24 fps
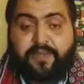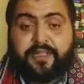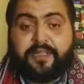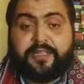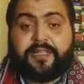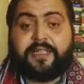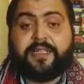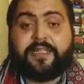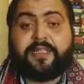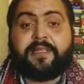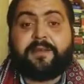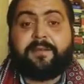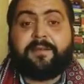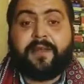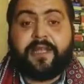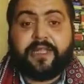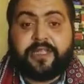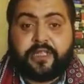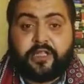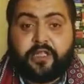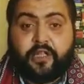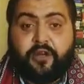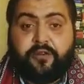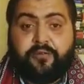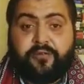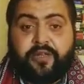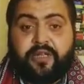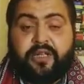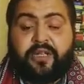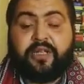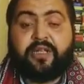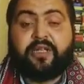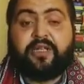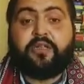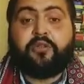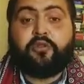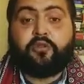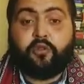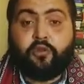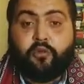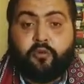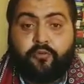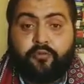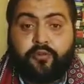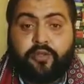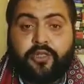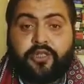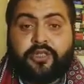This is the best novel
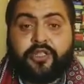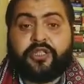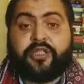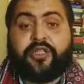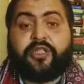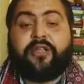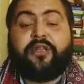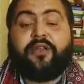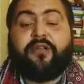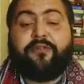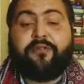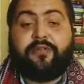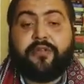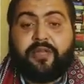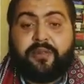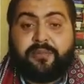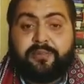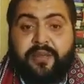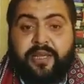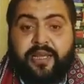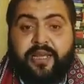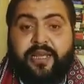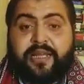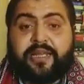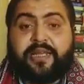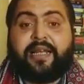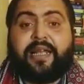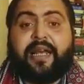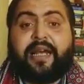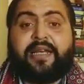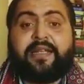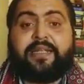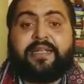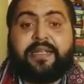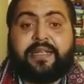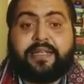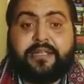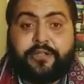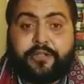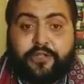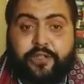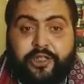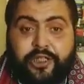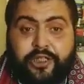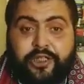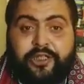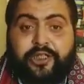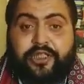through which we may analyze and
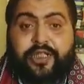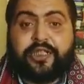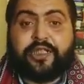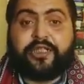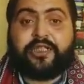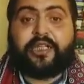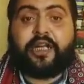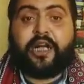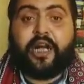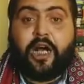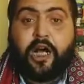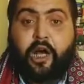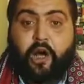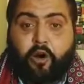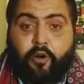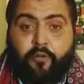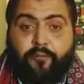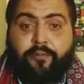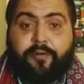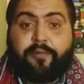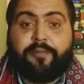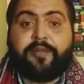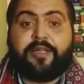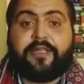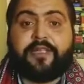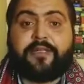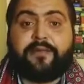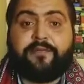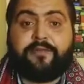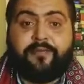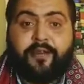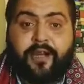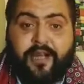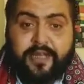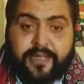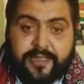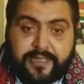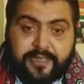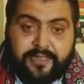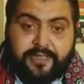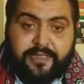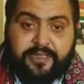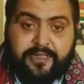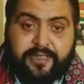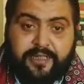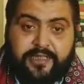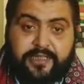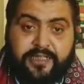see that how feminism works in
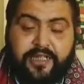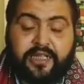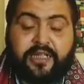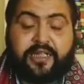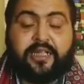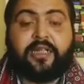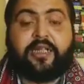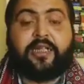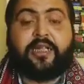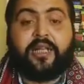literature.